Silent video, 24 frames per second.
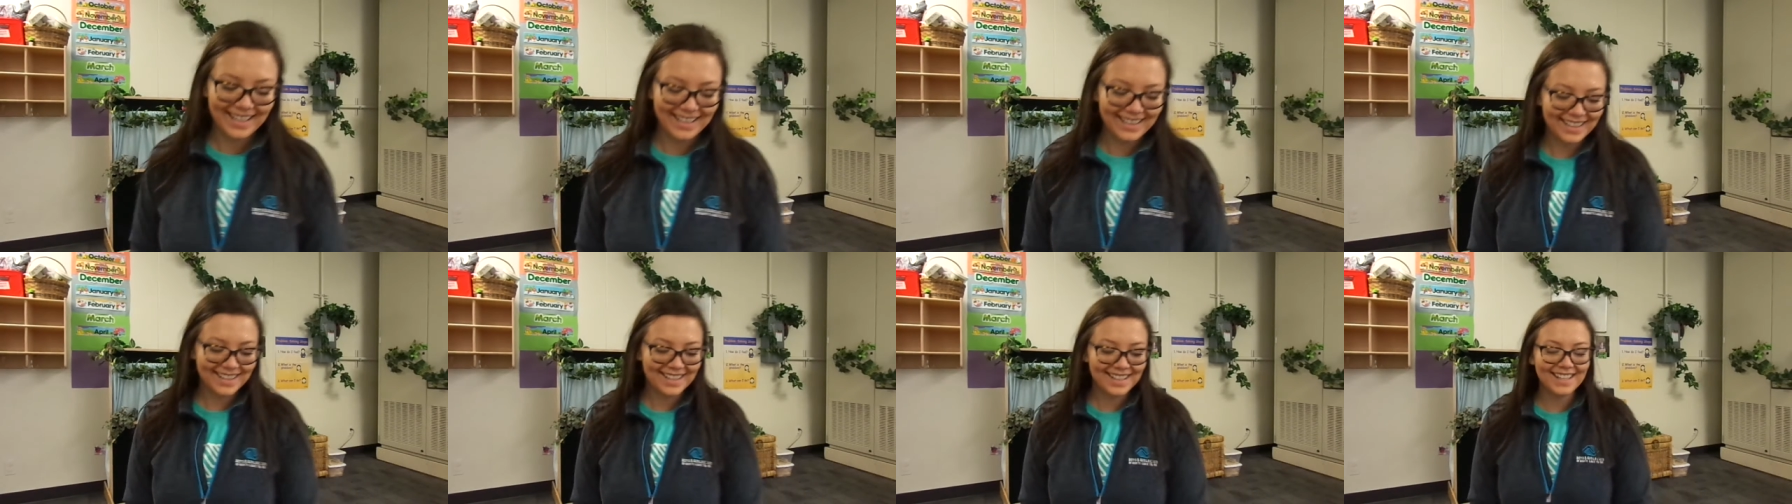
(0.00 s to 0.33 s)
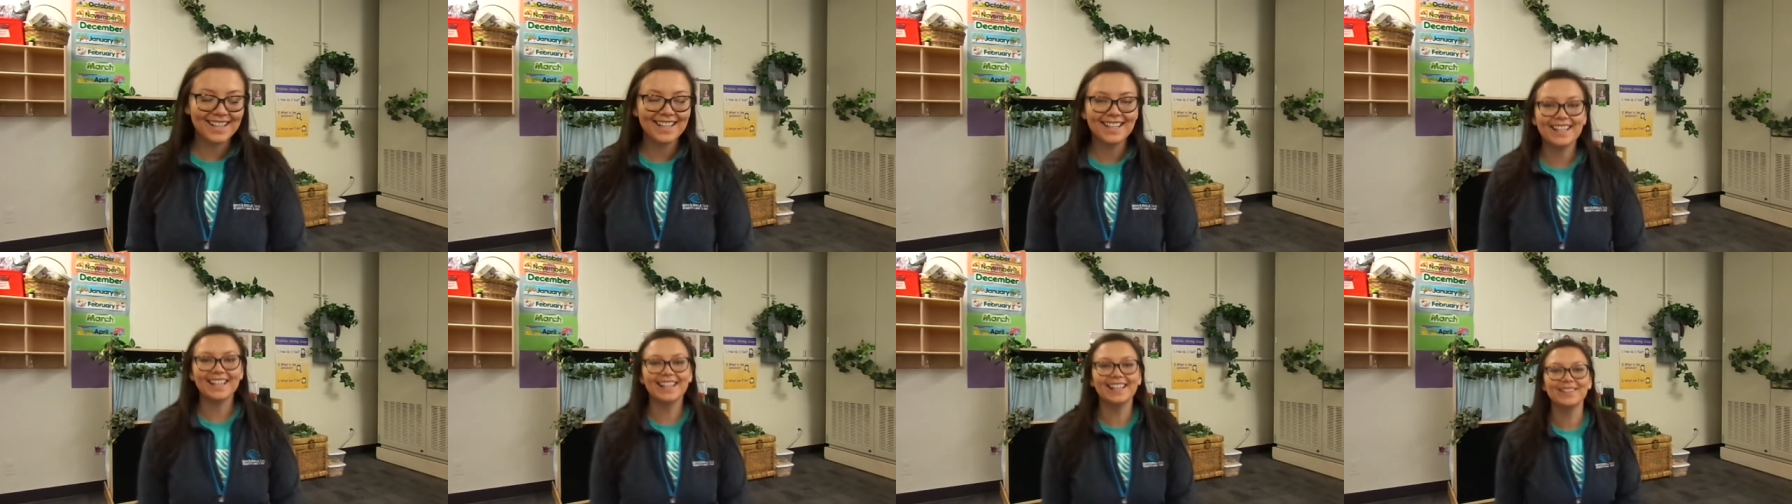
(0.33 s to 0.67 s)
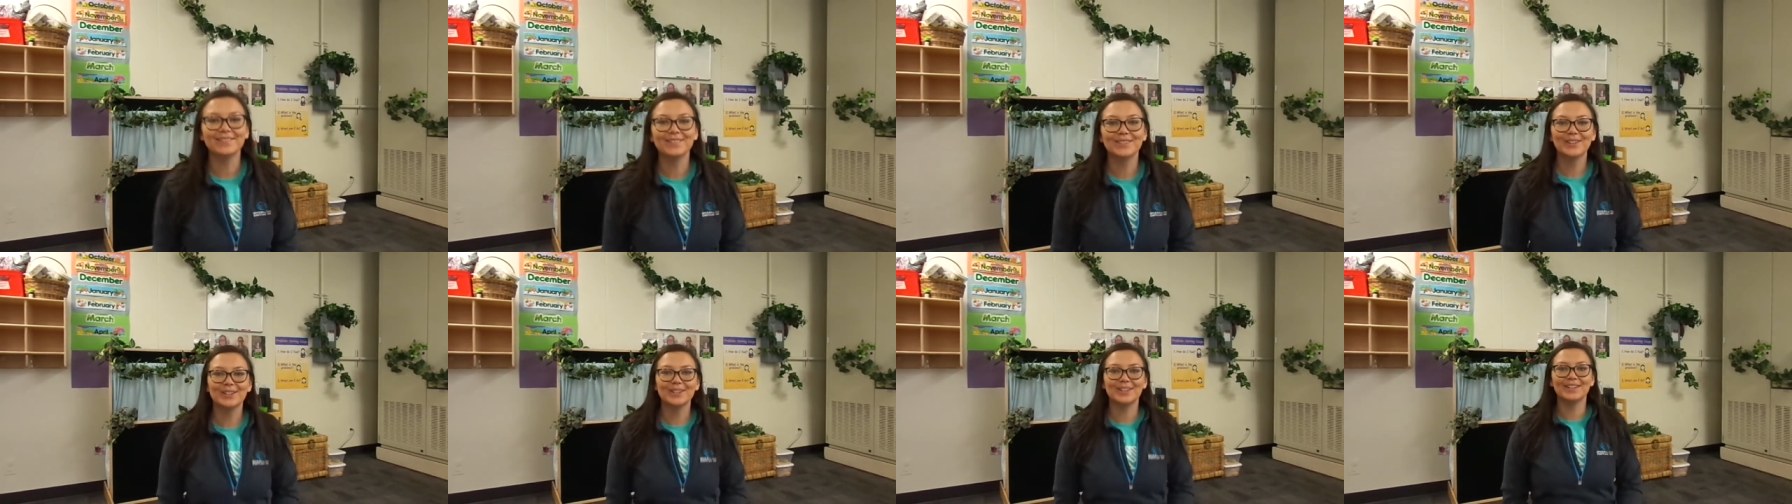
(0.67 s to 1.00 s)

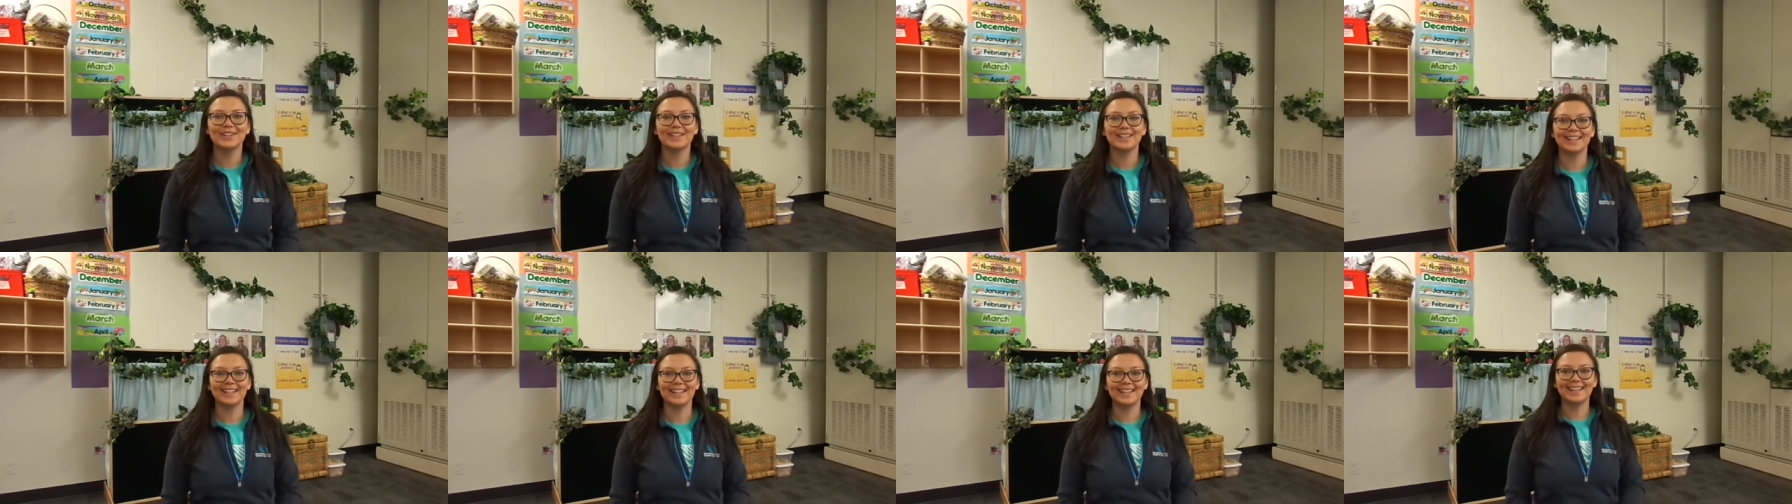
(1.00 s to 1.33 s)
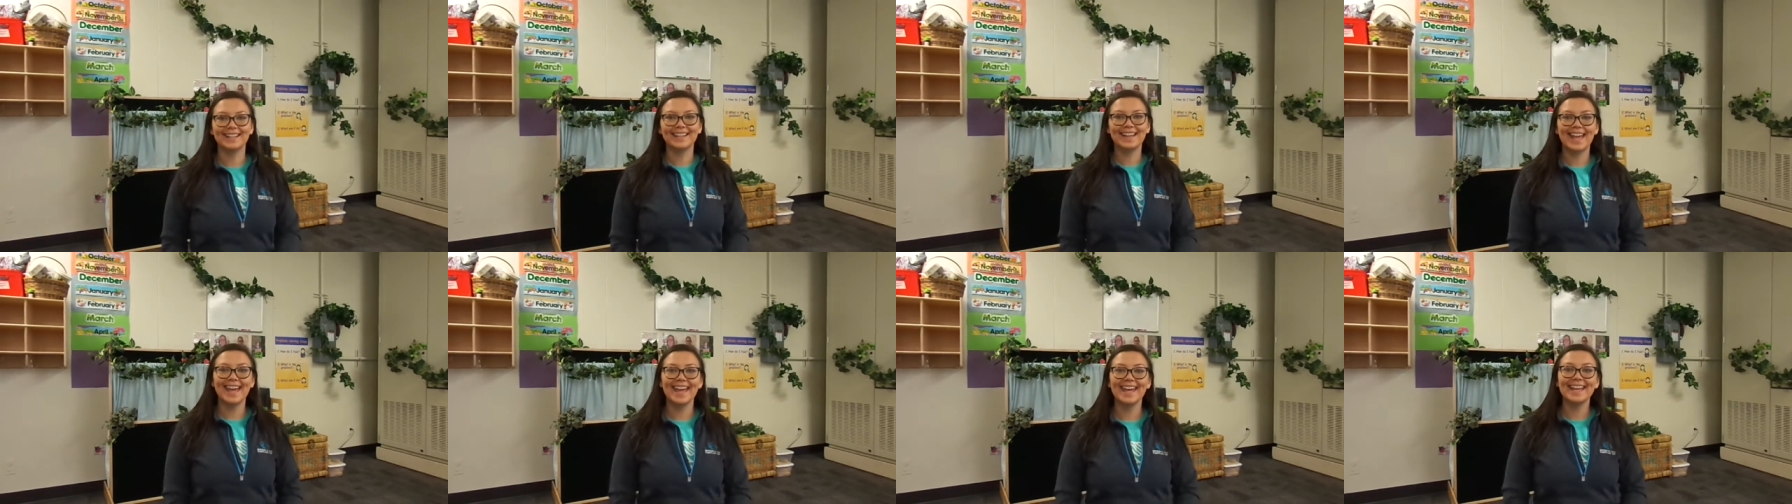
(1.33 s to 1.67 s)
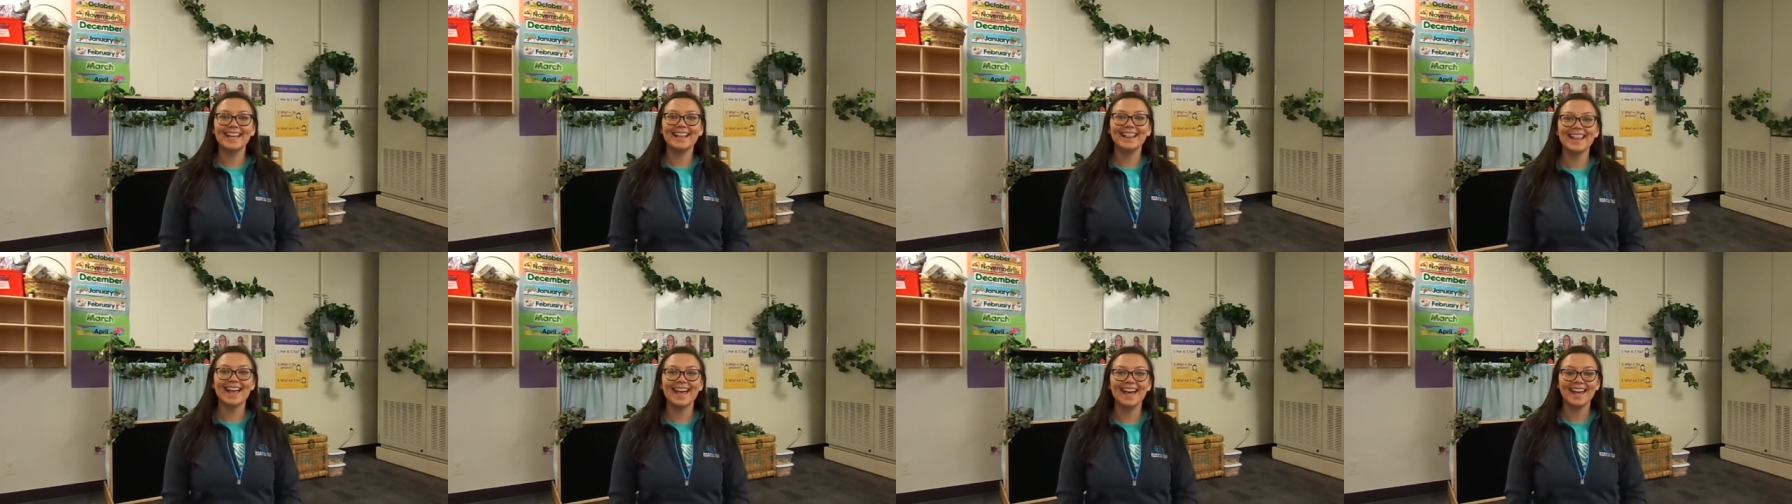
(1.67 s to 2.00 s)
Good morning,
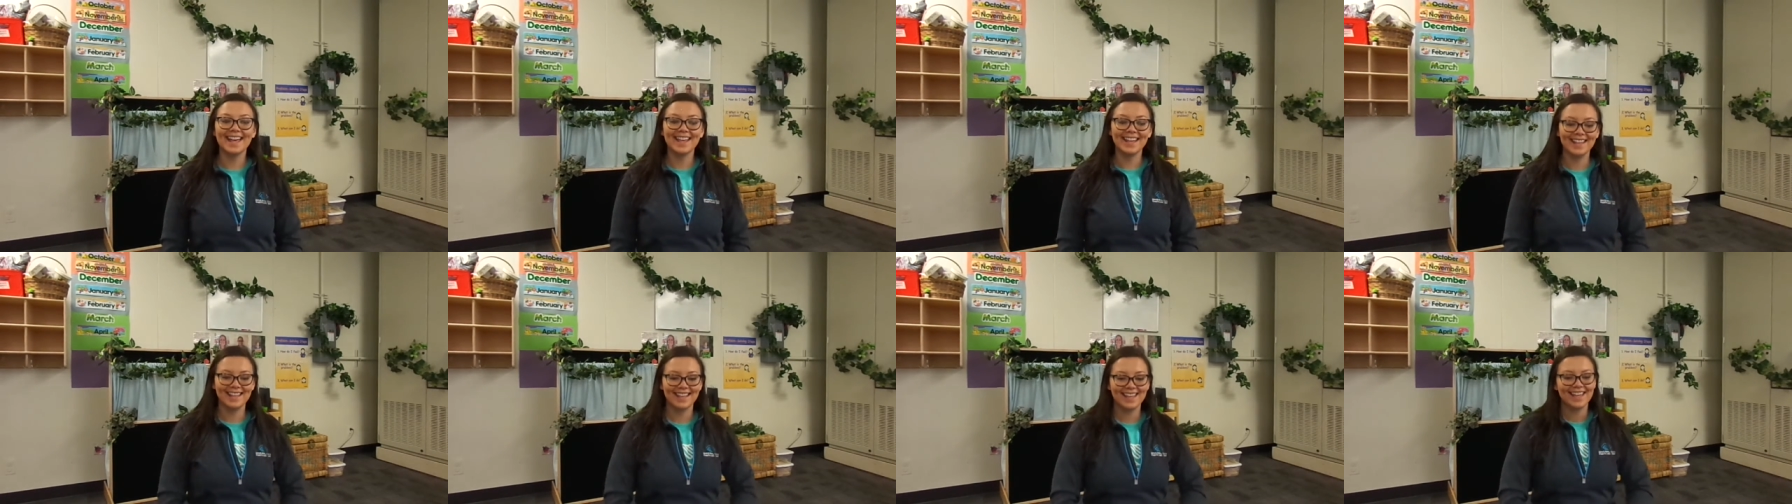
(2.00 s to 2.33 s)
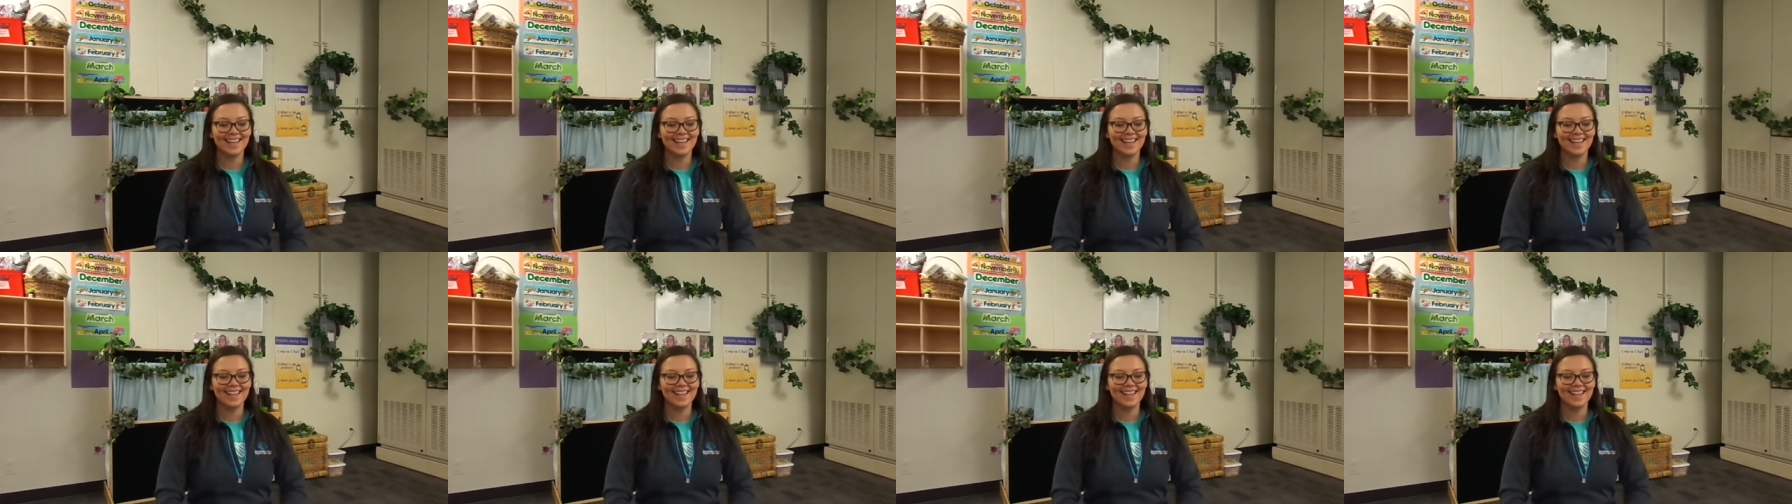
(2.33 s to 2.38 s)
Kayla.